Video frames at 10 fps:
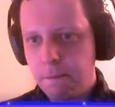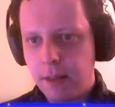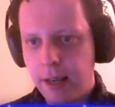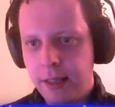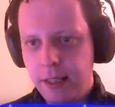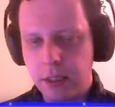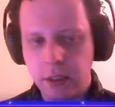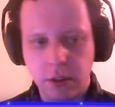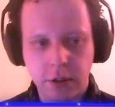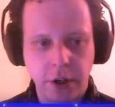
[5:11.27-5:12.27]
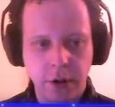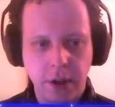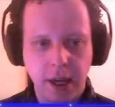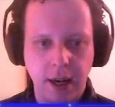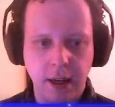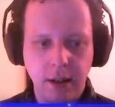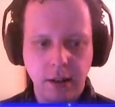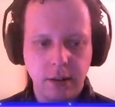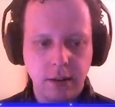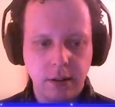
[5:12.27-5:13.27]
I think this looks okay.
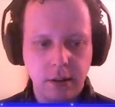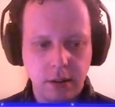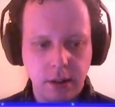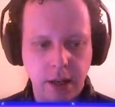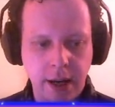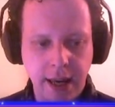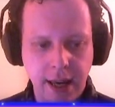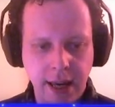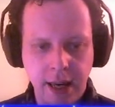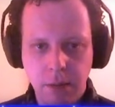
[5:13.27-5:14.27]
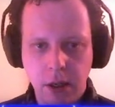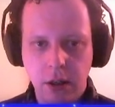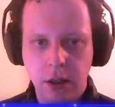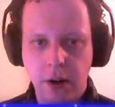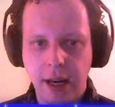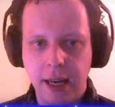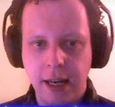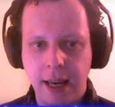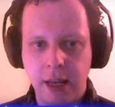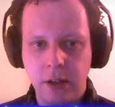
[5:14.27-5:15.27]
I am going to go ahead
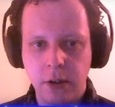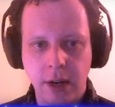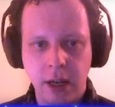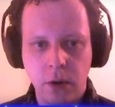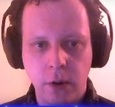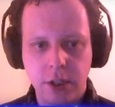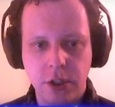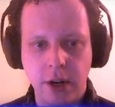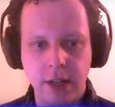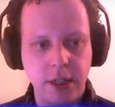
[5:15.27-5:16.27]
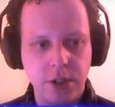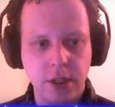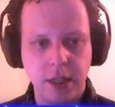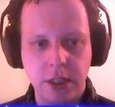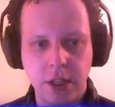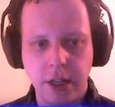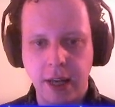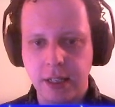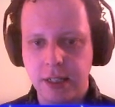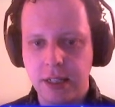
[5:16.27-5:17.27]
and do a quick transition here so you
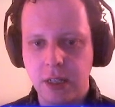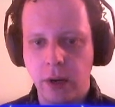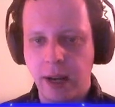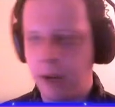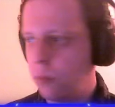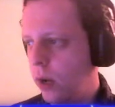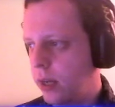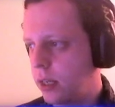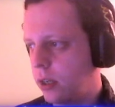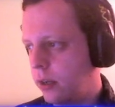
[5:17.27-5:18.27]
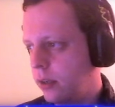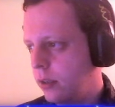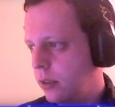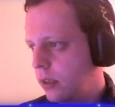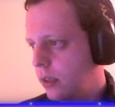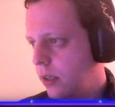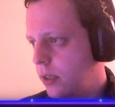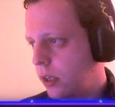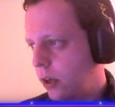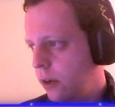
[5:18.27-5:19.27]
guys can see what I'm working on.
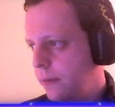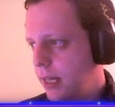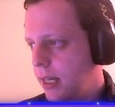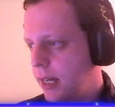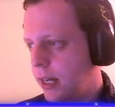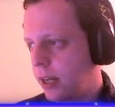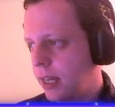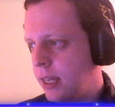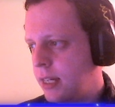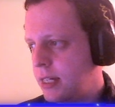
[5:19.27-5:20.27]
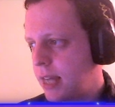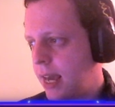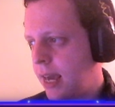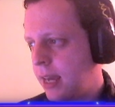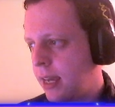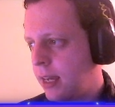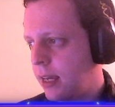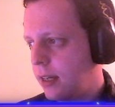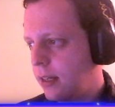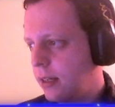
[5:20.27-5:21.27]
So over here is the
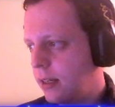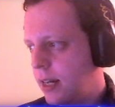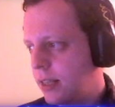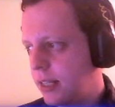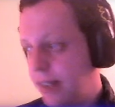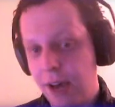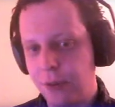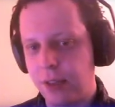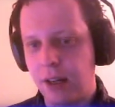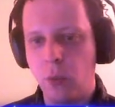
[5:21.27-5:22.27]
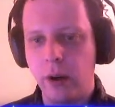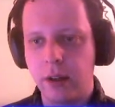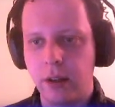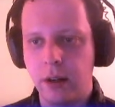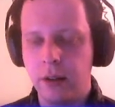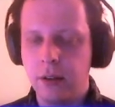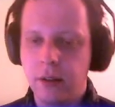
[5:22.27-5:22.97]
town that I'm working on.